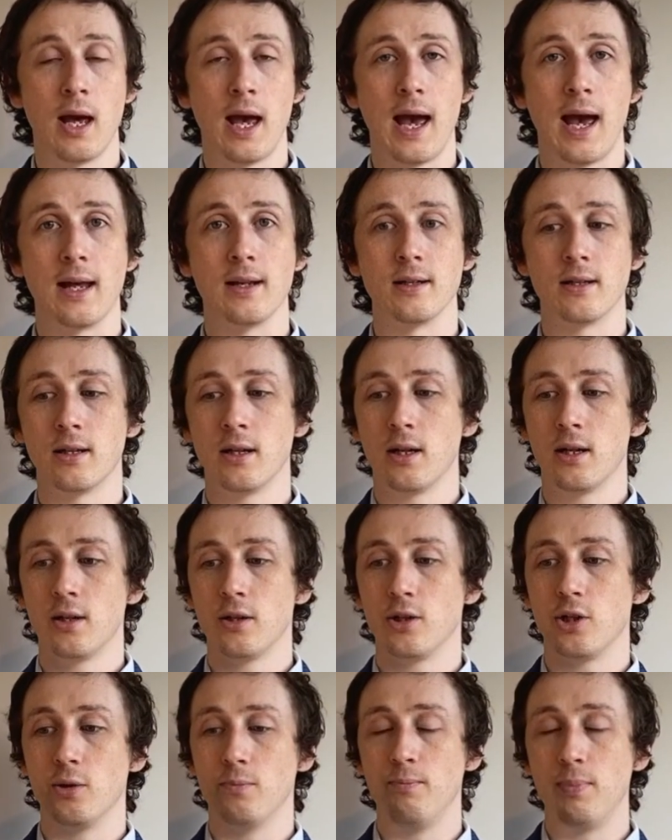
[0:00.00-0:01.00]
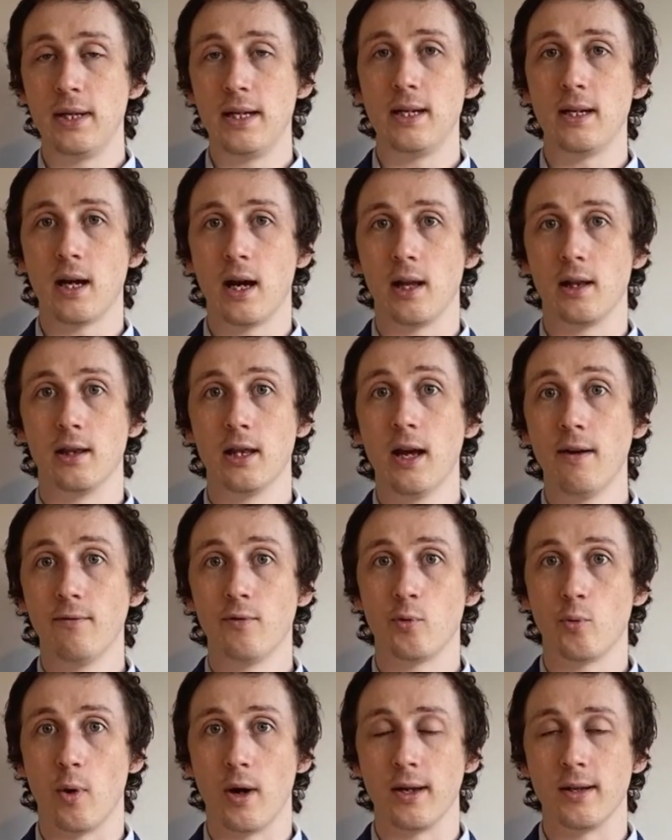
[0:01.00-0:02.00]
And to be a
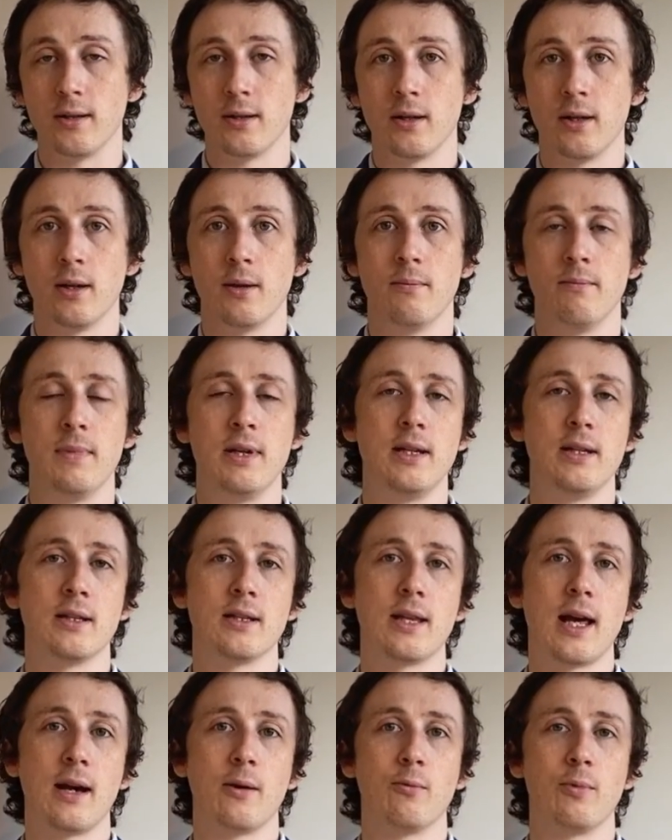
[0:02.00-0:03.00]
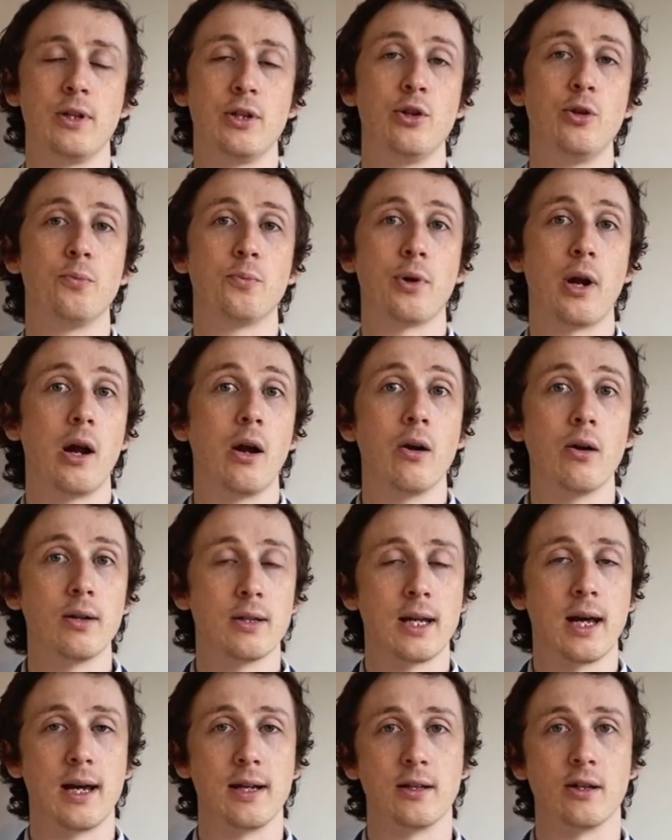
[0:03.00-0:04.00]
loved one means that we do
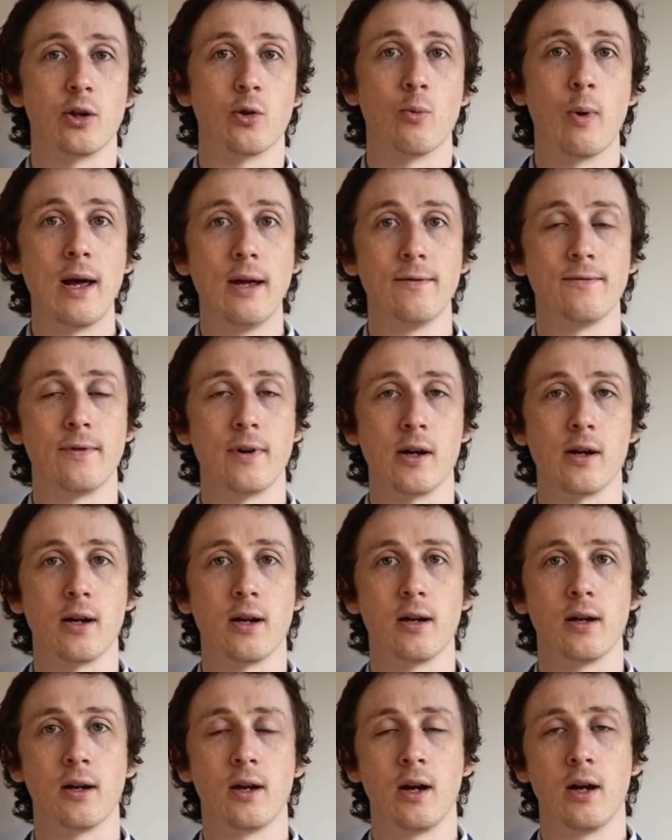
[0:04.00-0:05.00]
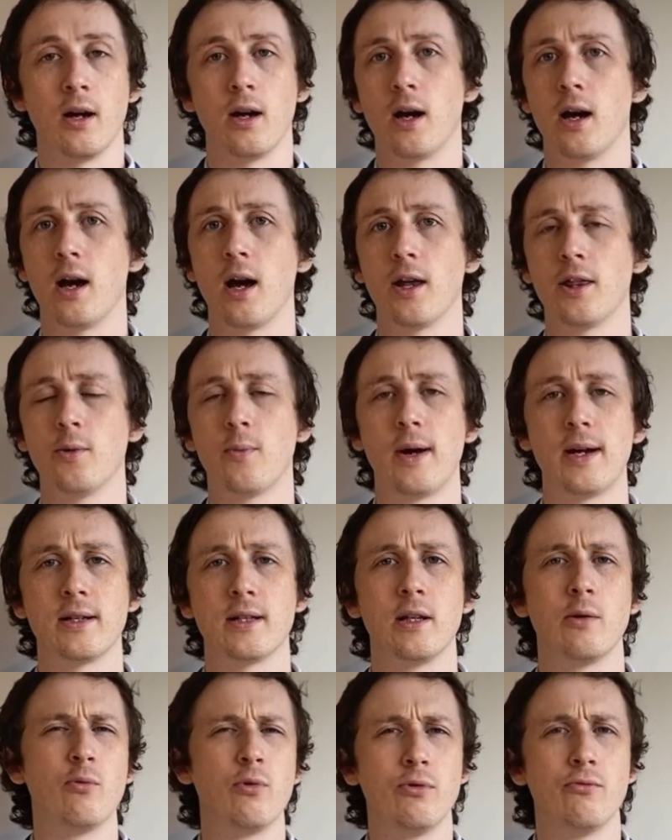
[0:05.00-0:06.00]
prioritise their welfare, otherwise
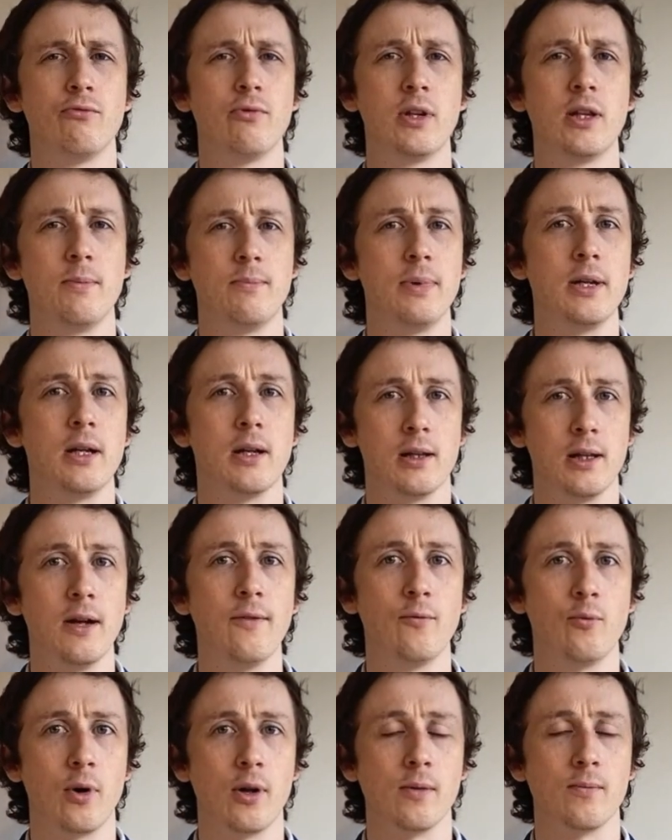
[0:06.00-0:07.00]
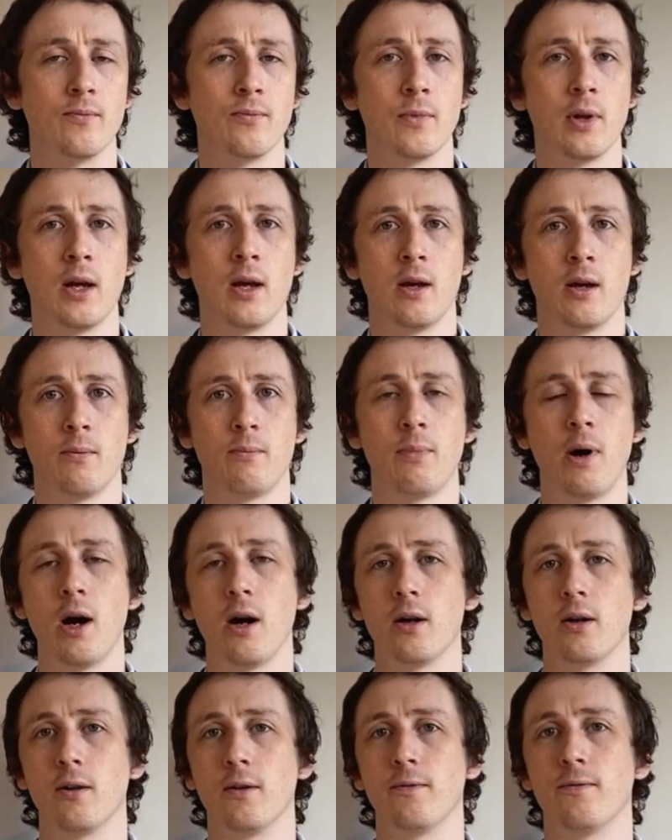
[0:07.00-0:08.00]
they wouldn't really be a loved one.
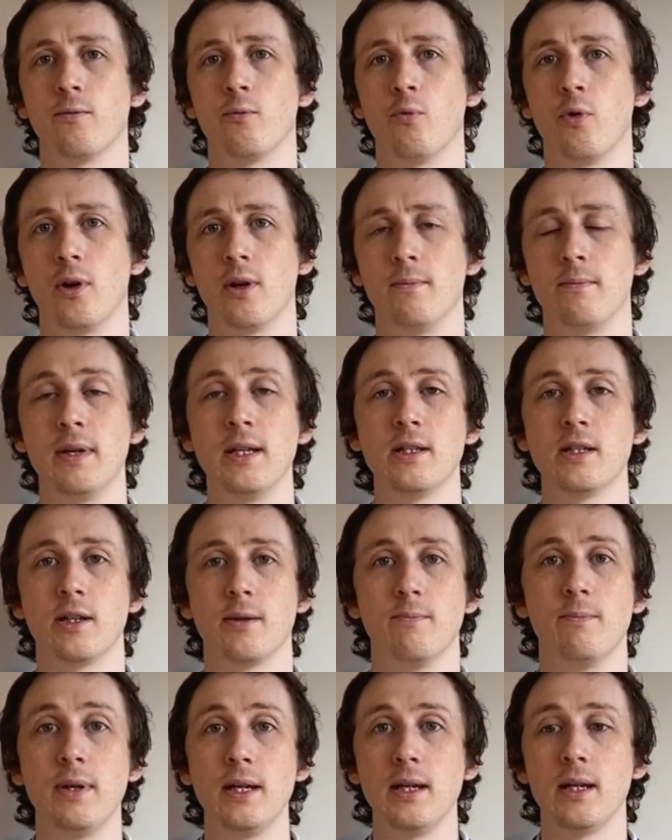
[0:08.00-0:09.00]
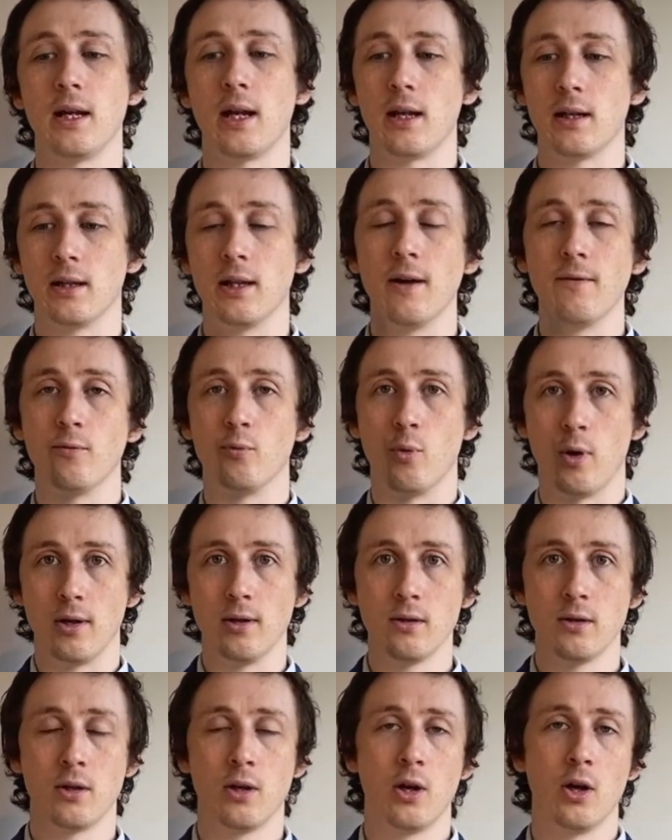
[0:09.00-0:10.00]
Part of what it means to be a loved
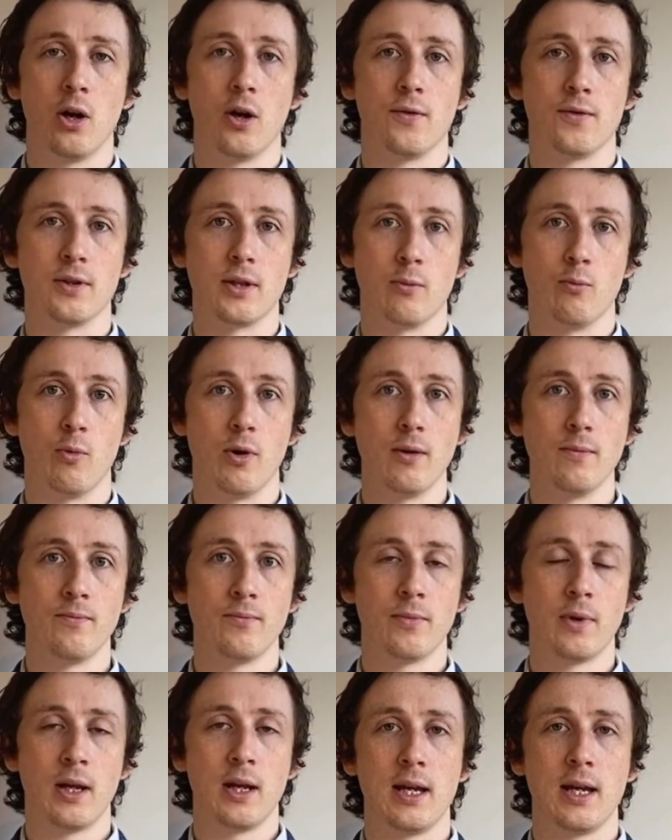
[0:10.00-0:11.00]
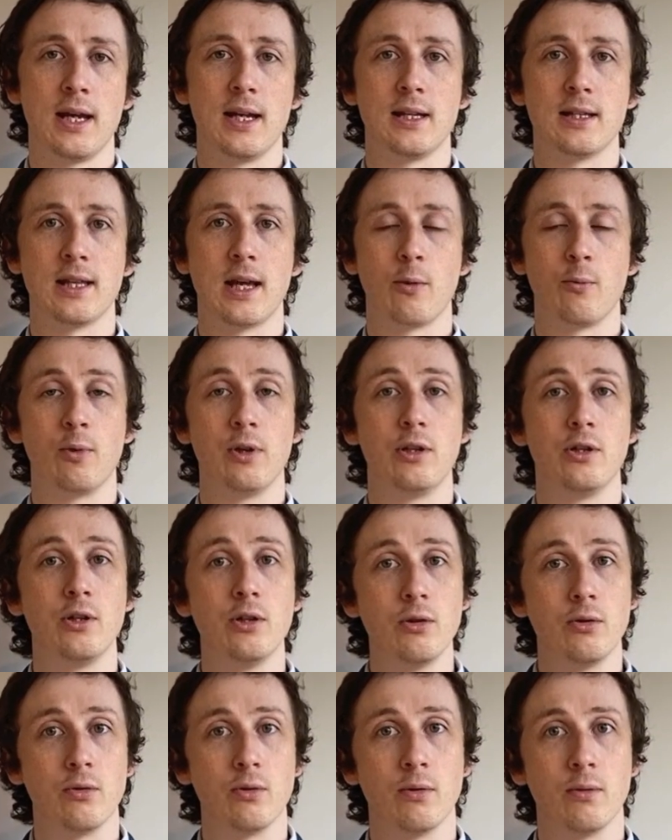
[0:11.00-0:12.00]
one of someone is that we
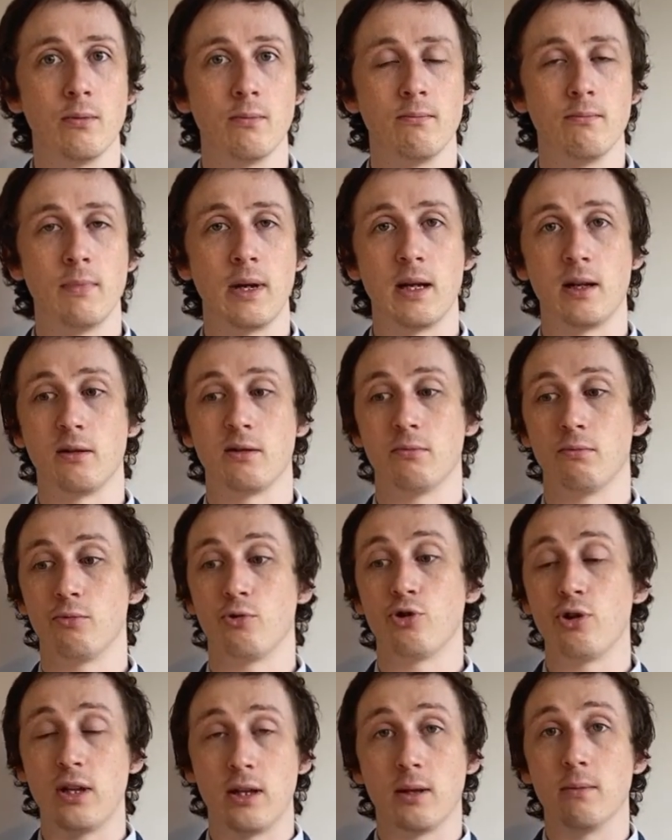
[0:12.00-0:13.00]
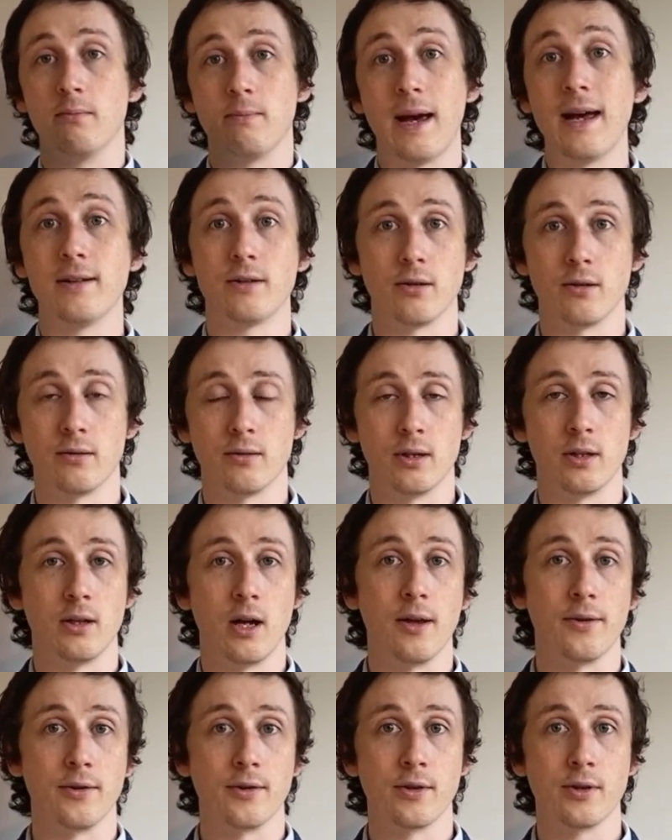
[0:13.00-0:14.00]
do treat them better than
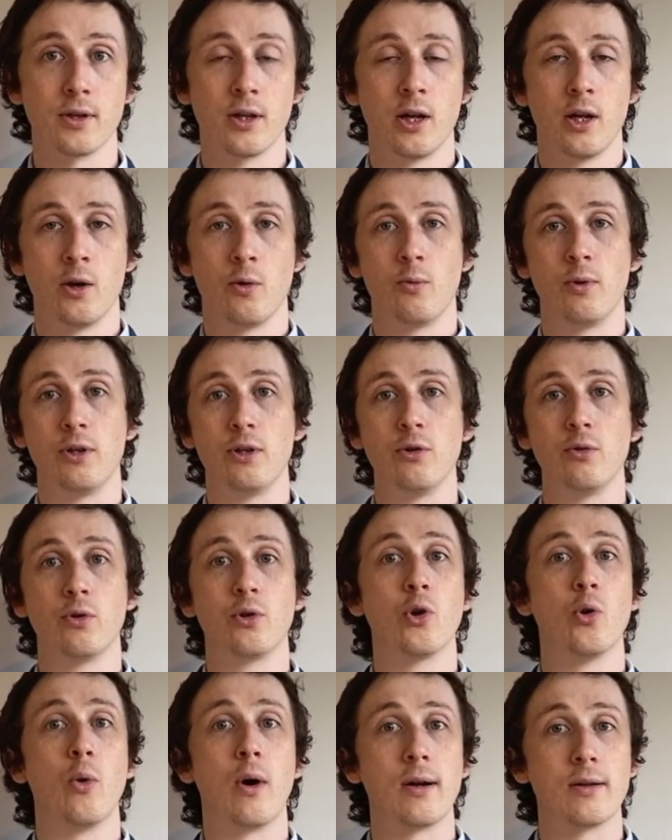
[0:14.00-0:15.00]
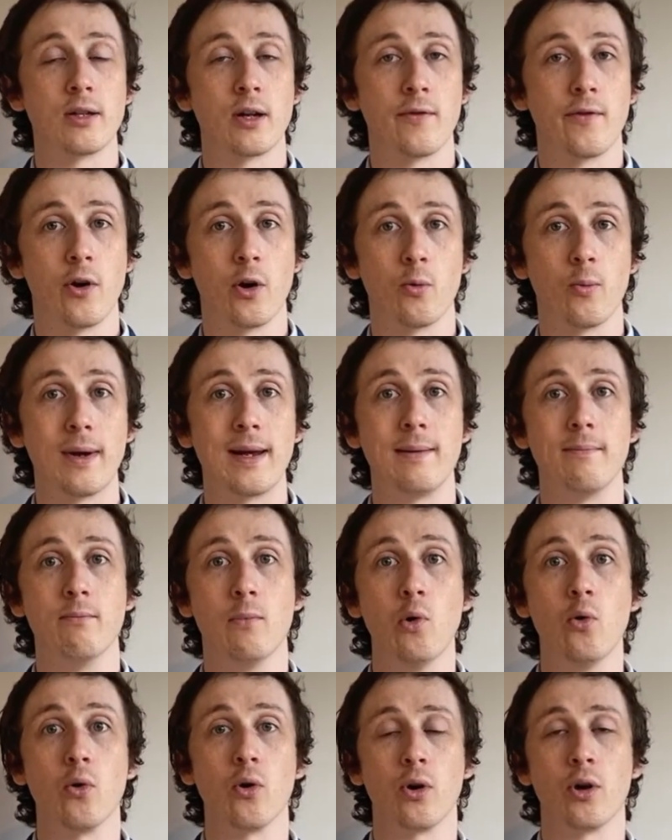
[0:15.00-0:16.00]
others. We do go out of our way
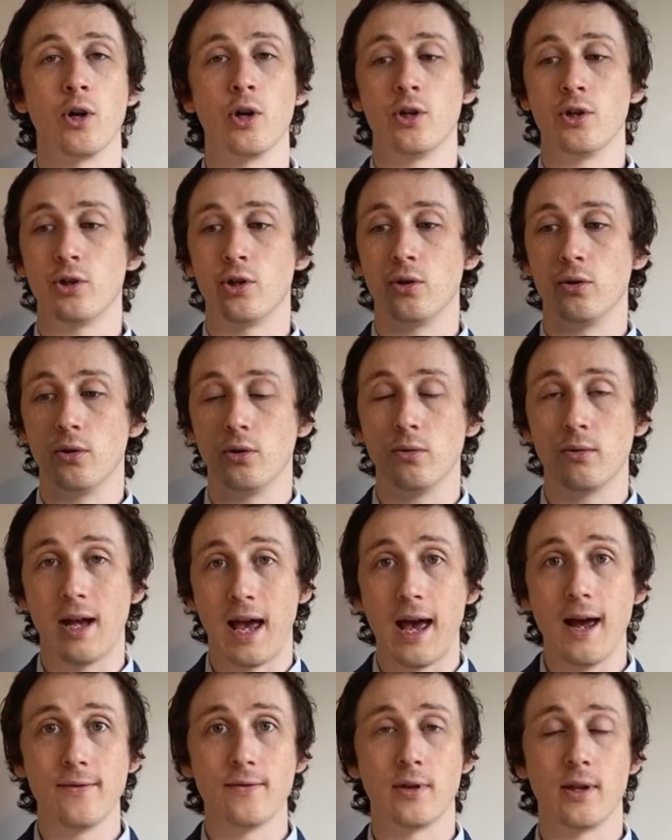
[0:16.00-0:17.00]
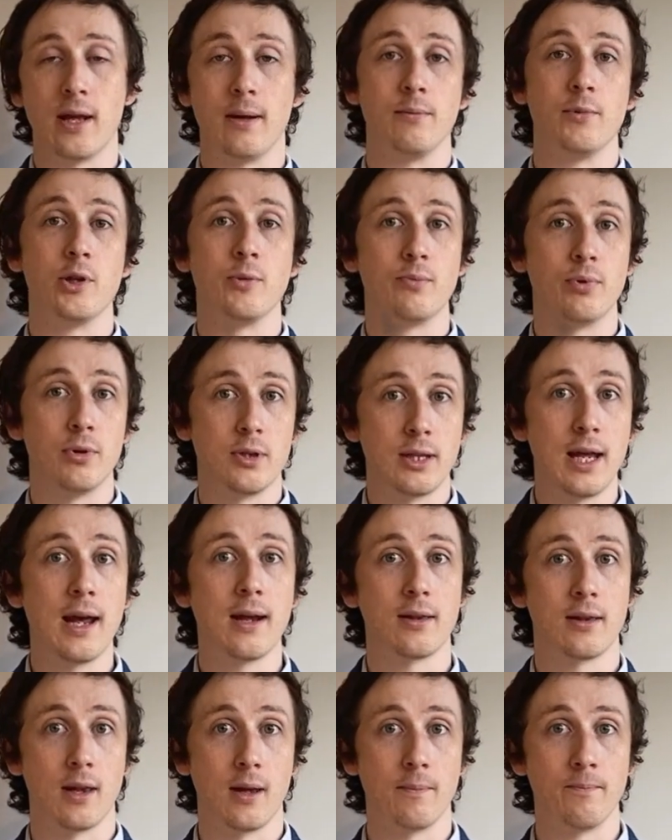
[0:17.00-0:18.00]
more to look after them, to
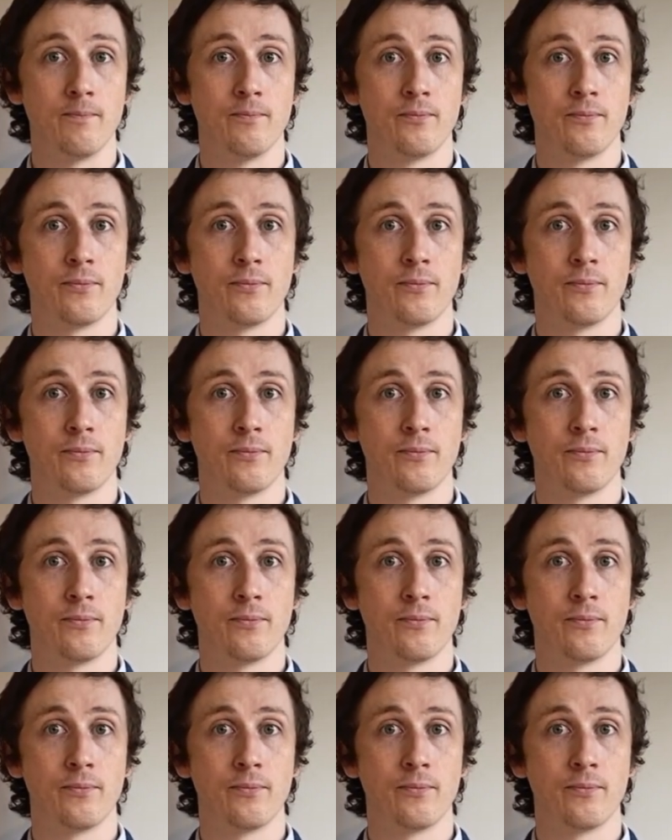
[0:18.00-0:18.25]
protect them.